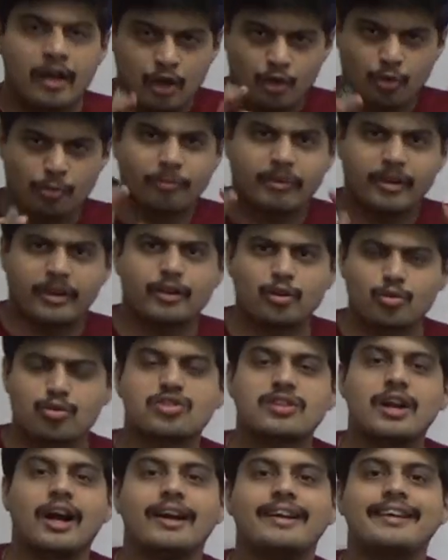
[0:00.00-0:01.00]
To
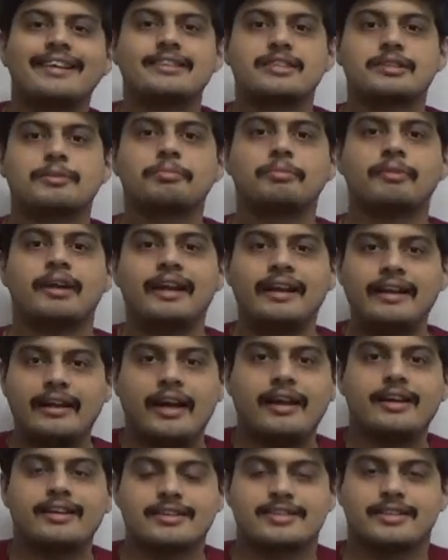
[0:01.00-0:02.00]
start this
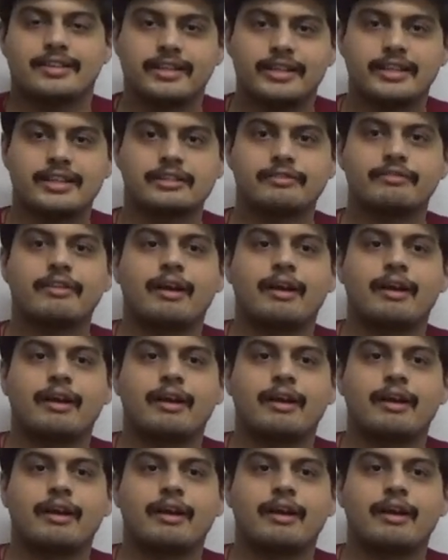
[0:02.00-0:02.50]
entire series,